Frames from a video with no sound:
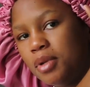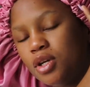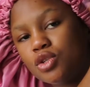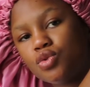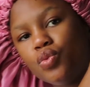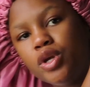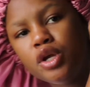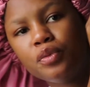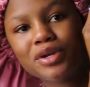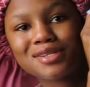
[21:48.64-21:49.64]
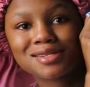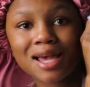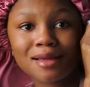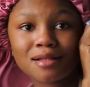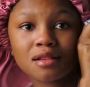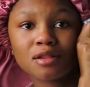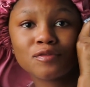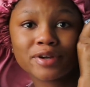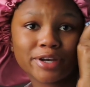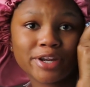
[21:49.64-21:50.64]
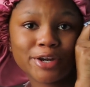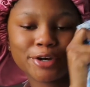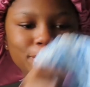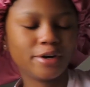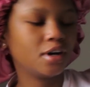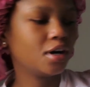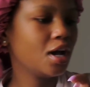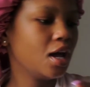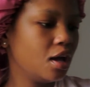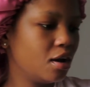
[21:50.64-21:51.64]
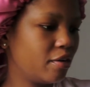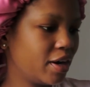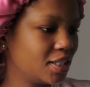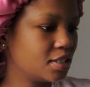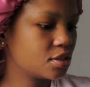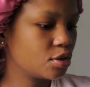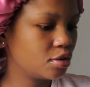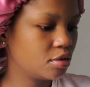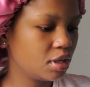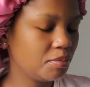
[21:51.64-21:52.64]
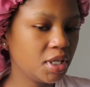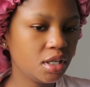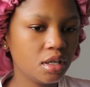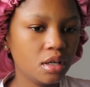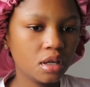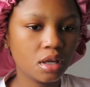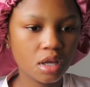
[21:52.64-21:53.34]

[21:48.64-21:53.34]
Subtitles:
Because we recycle, we're here. Alright, so let me